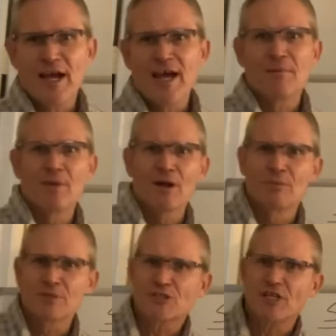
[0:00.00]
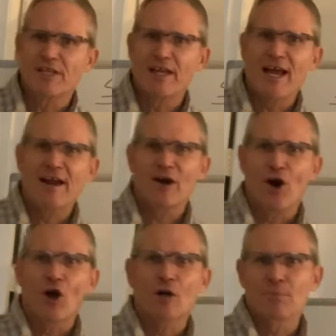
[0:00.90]
I had a Miller machine that had an
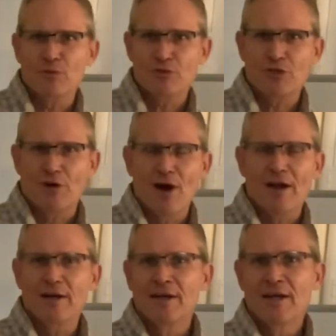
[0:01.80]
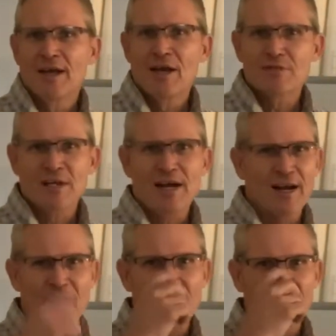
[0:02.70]
arc booster on it. It was kind of
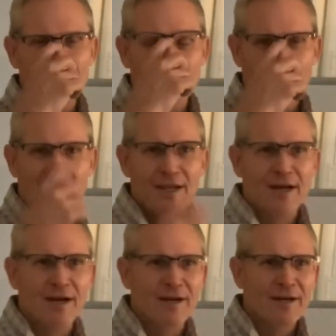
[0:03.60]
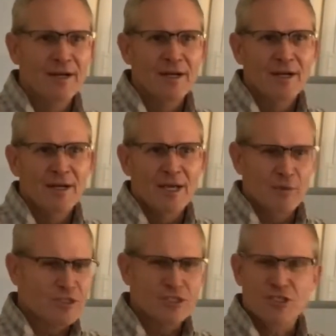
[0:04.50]
nice. It
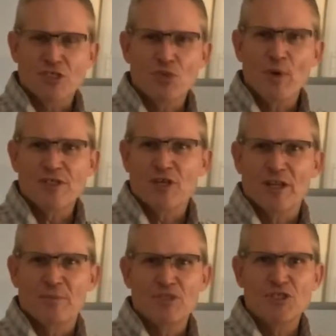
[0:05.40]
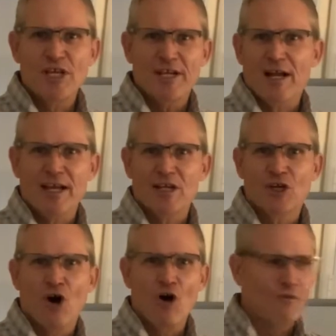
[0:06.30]
was just a switch on the machine and I could
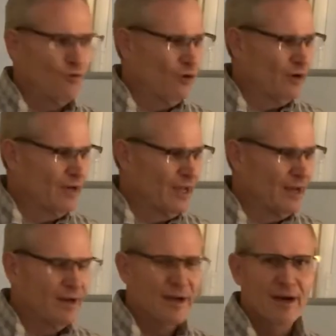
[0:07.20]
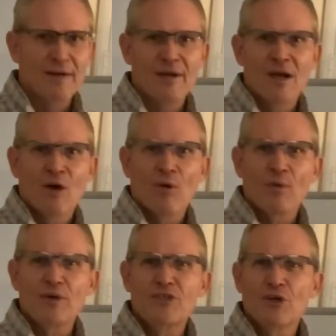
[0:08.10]
call for it. And what it
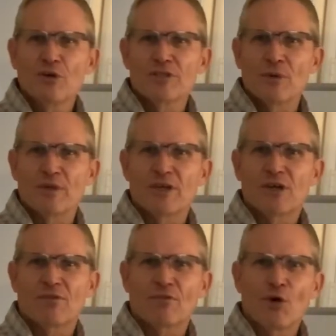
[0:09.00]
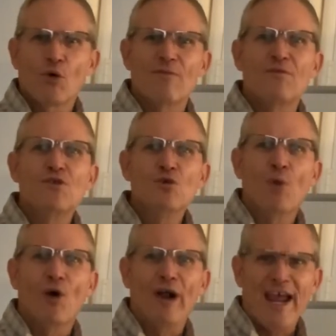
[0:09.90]
would do is it would throw a few
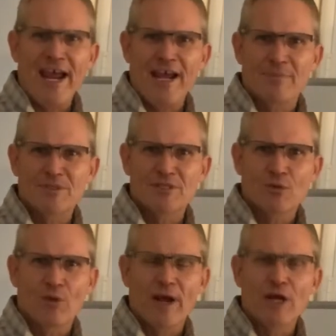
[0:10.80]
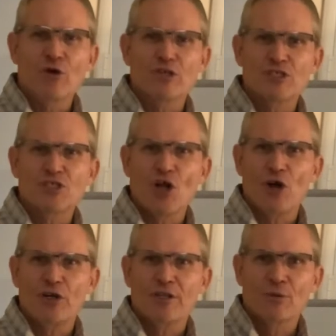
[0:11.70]
more amps when I go to
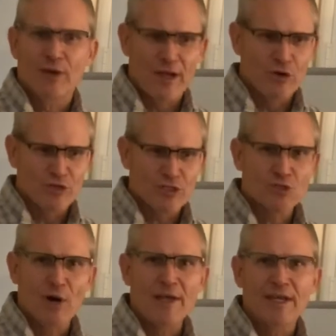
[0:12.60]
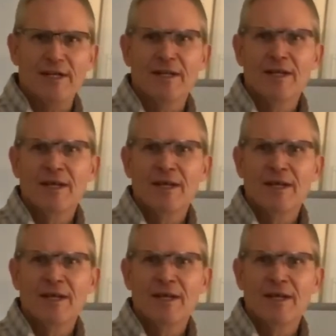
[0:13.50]
start, when I go to strike it.